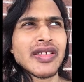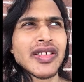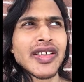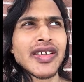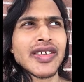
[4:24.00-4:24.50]

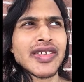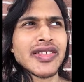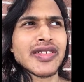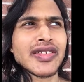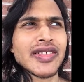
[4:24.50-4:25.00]
Uh,
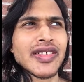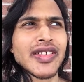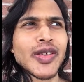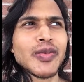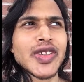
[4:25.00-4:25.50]
I
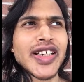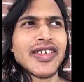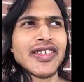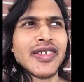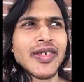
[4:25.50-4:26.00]

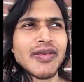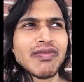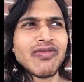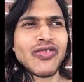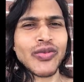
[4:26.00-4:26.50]
updated the
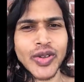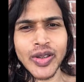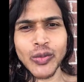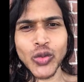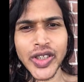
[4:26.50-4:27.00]

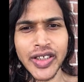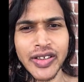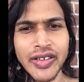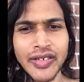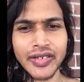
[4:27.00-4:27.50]

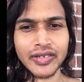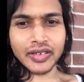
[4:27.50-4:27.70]
firmware.